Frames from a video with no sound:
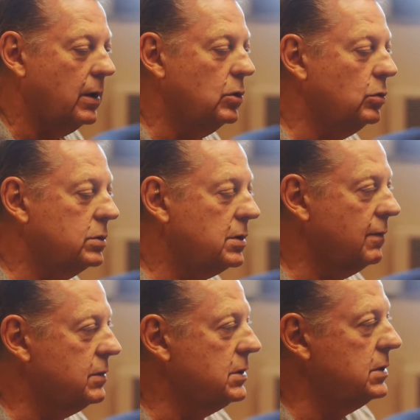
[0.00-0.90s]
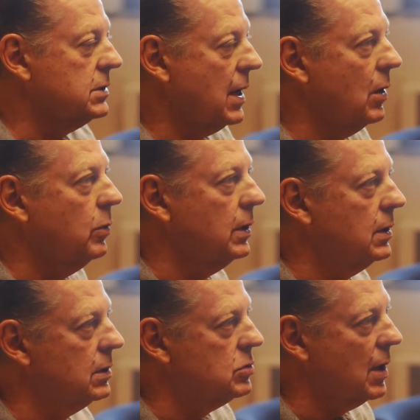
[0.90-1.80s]
youth services, how we
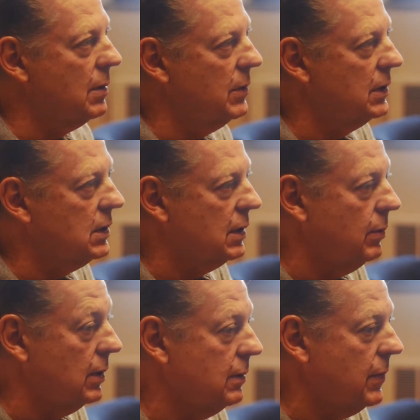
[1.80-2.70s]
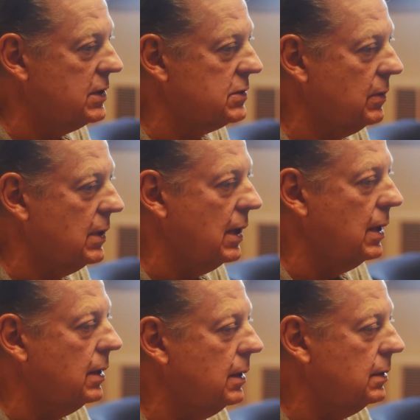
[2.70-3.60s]
can try to meet the community best we
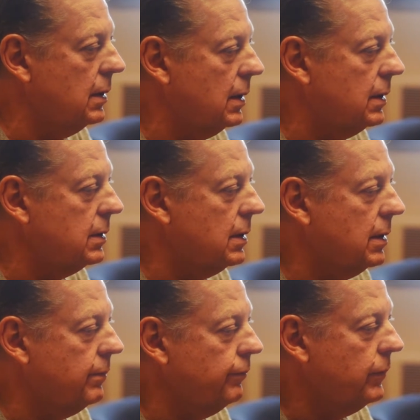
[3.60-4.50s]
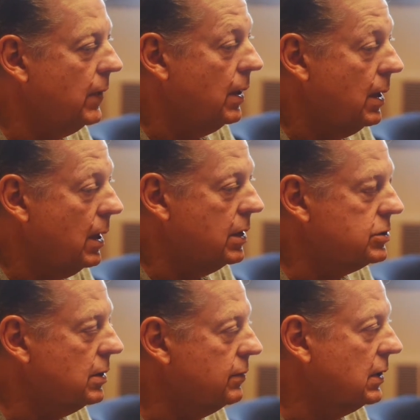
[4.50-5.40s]
can and
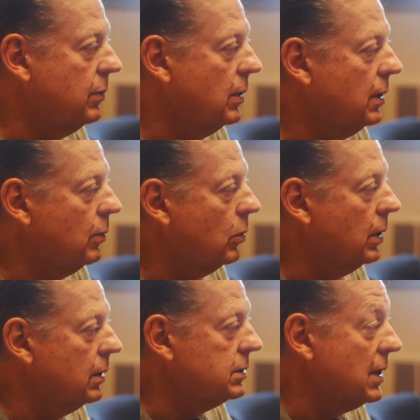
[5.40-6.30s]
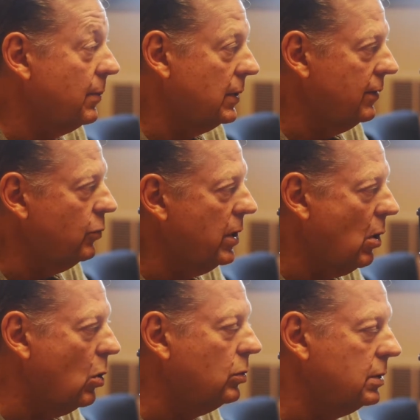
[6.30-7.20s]
serve the community we're in. Because I believe we
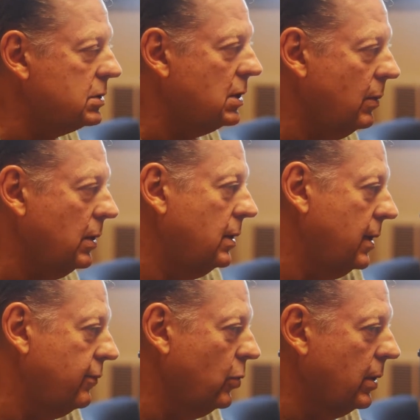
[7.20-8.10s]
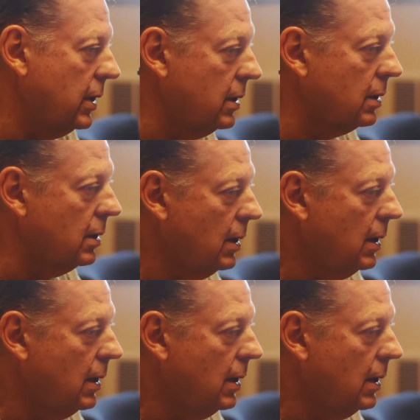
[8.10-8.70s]
owe this community if we're here